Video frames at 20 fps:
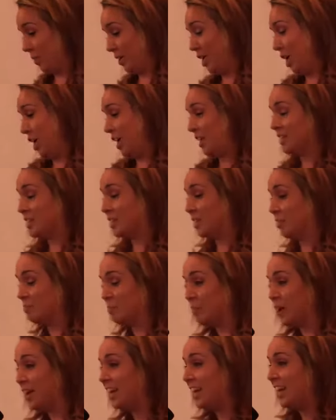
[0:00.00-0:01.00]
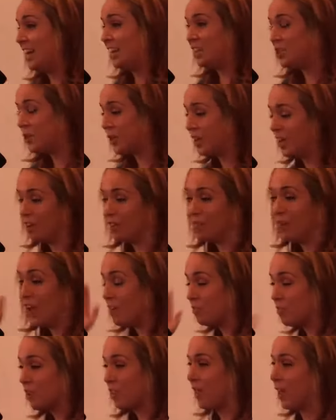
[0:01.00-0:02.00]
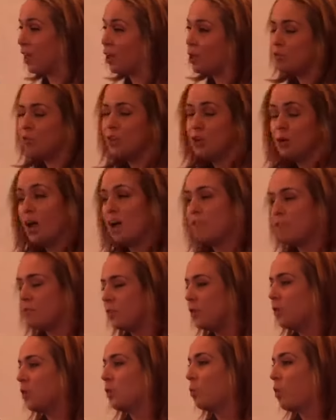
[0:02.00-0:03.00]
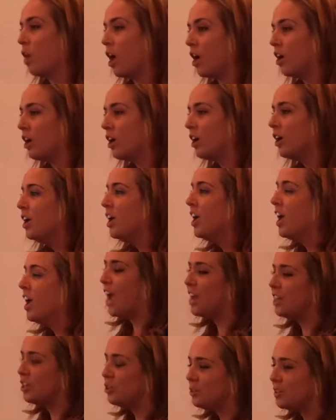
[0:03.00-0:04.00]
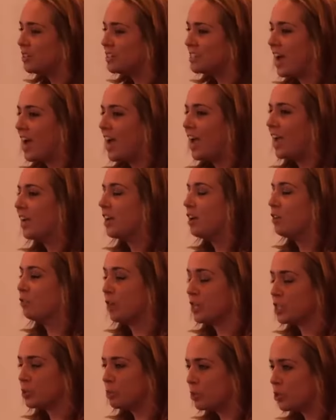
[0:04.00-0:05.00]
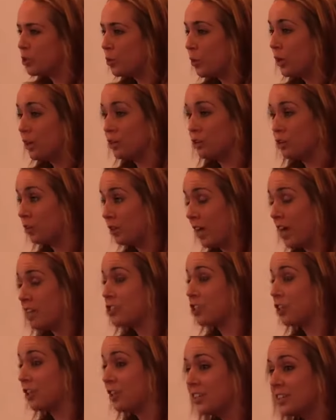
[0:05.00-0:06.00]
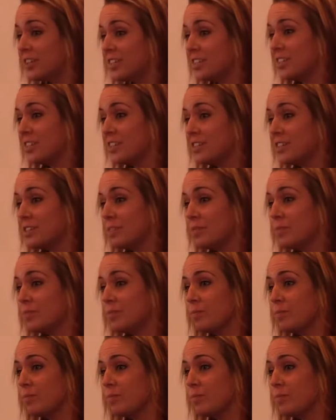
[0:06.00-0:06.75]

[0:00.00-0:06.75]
guns and money and you can have everything. If you don't have food and water and you are dying of respiratory or neurological illnesses,